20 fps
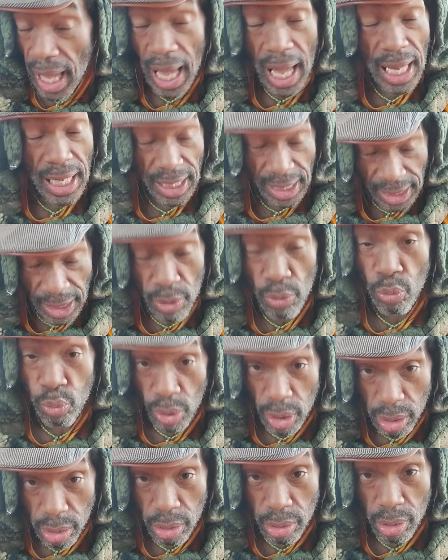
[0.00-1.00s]
and He
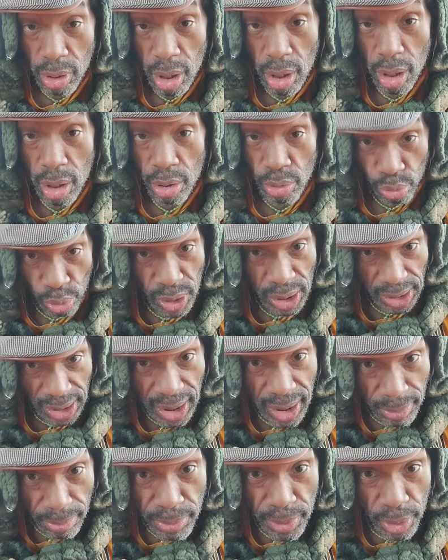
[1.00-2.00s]
will
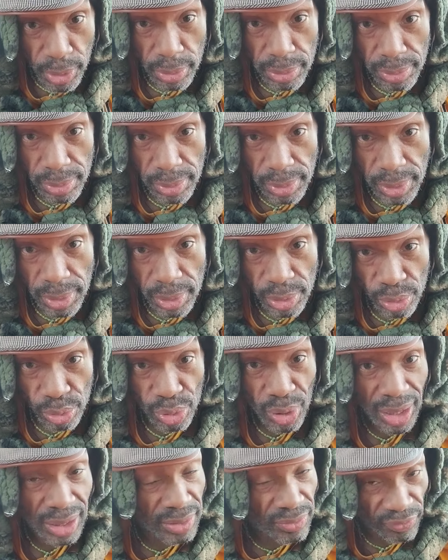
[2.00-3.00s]
redeem you,
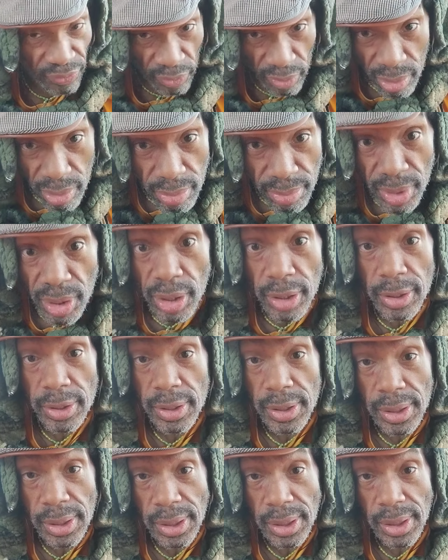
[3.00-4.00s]
transform you.
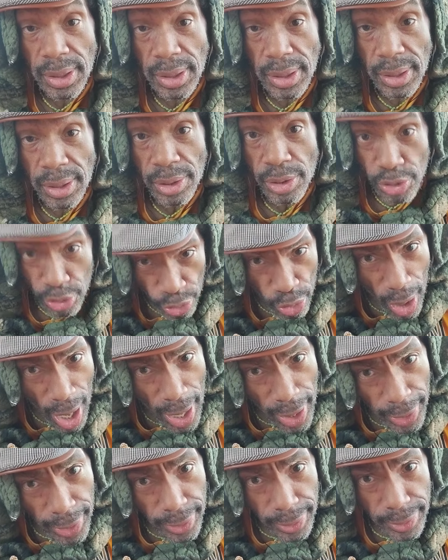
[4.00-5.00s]

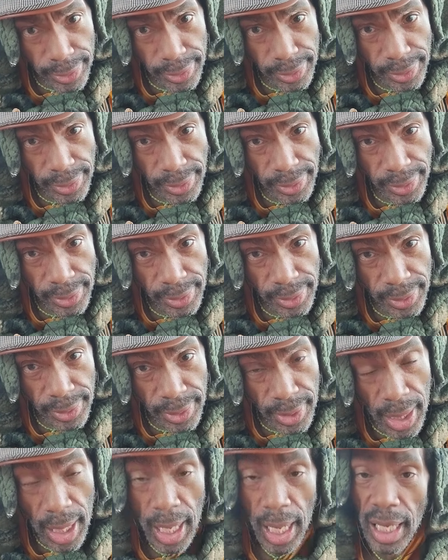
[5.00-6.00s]
Try it
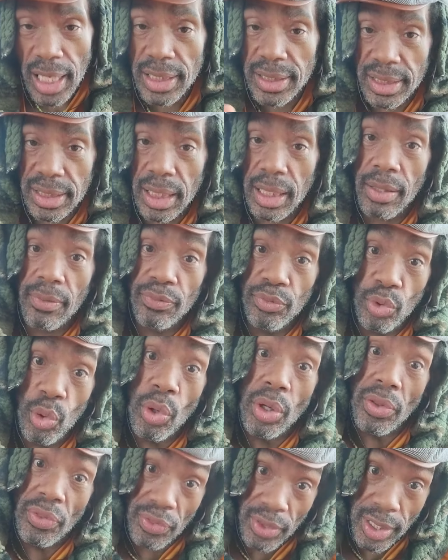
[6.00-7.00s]
instead of
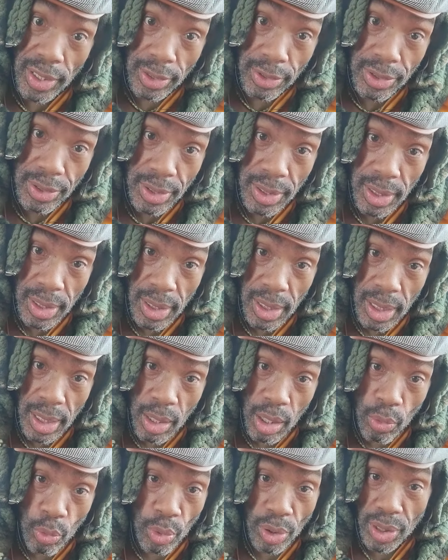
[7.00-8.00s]
doing this,
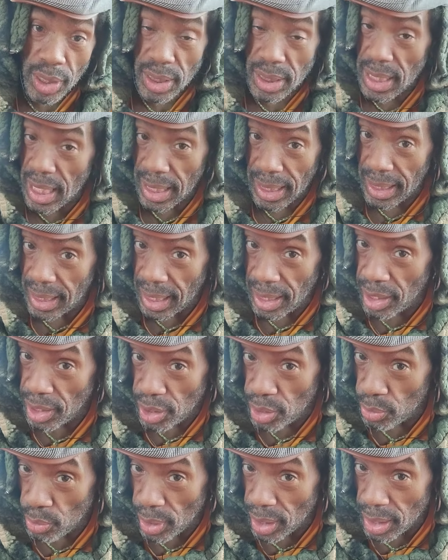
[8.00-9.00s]
which is not getting
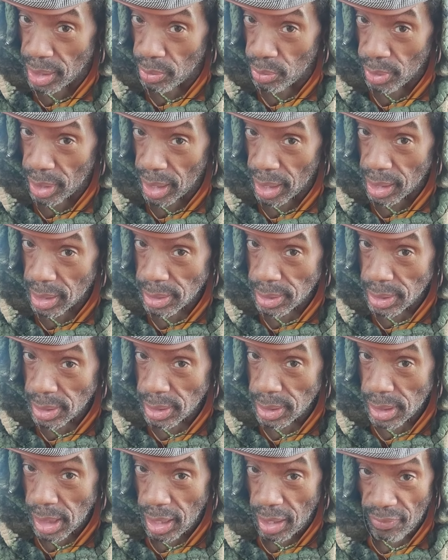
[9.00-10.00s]
you anywhere.
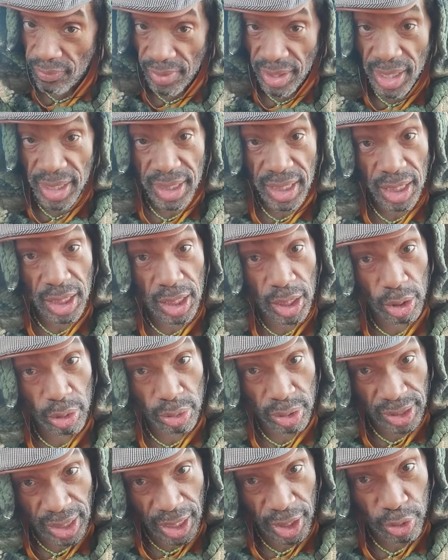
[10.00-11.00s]
If anything,
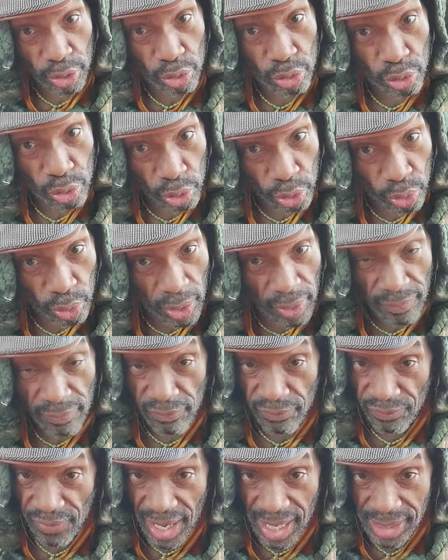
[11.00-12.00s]
it'll take you to the grave
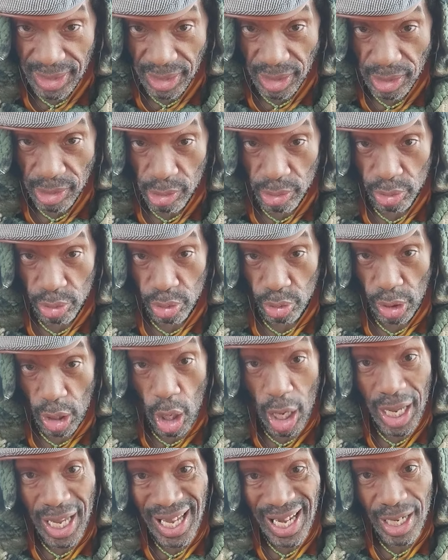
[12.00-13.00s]
faster
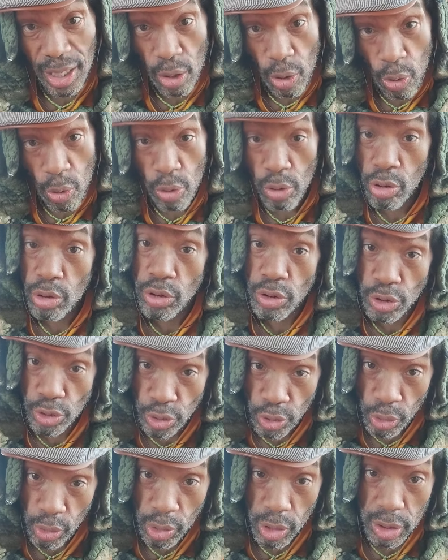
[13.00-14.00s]
and all
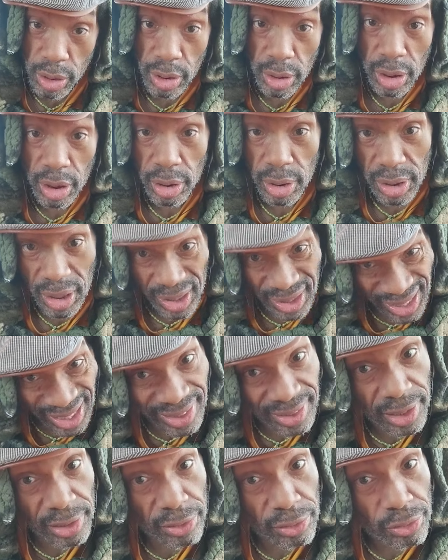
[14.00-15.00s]
your
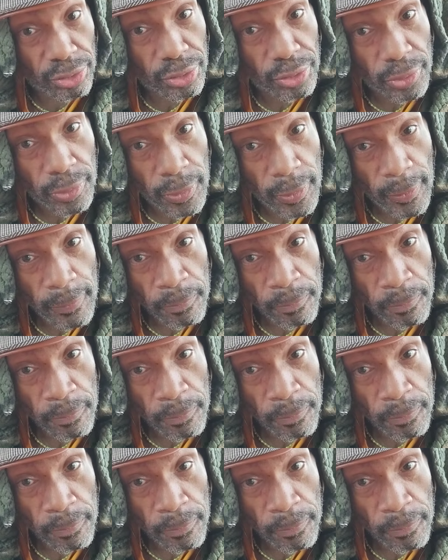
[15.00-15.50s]
descendants.